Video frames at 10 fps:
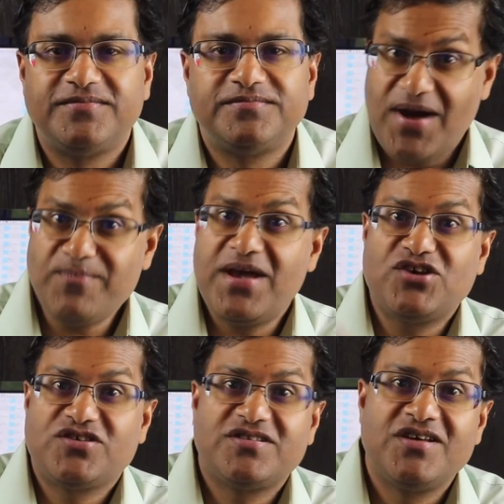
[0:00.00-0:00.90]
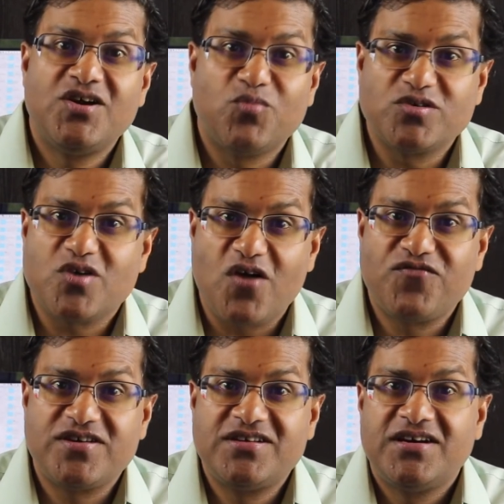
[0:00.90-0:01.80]
My patient was
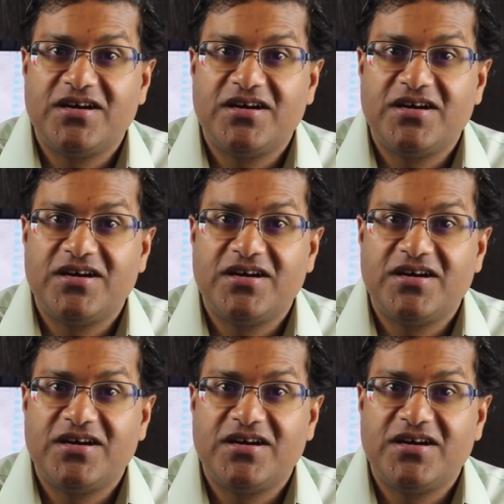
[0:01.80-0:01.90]
offered